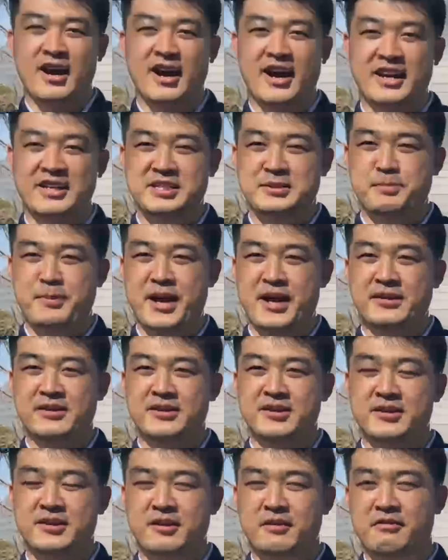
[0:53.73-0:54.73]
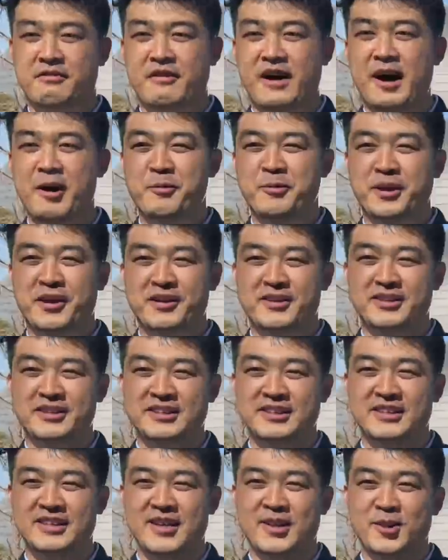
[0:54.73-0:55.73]
I spent 5
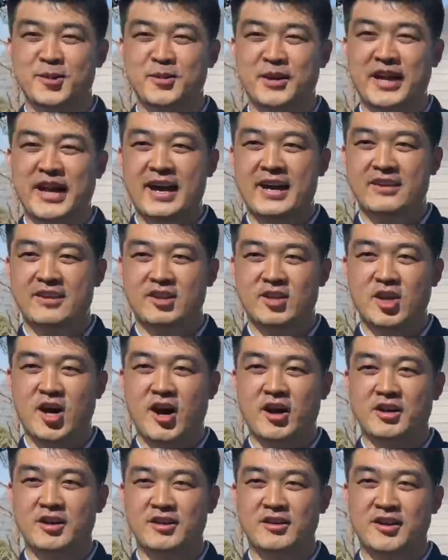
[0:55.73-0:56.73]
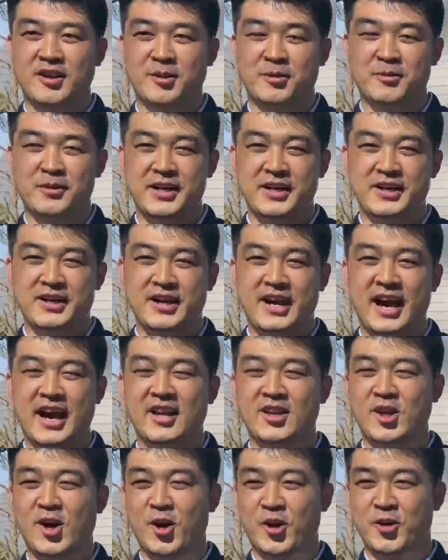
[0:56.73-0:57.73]
years to get the doctor degree
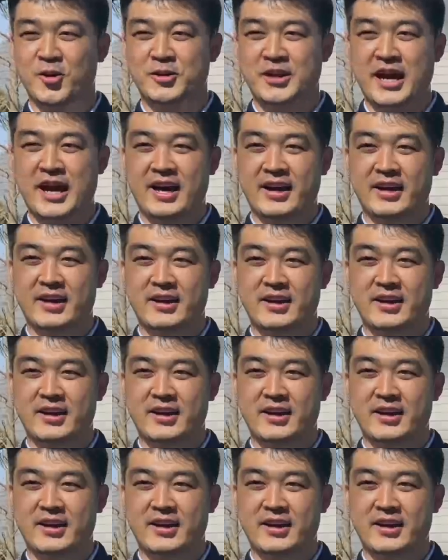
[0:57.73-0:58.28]
at Tokyo Tech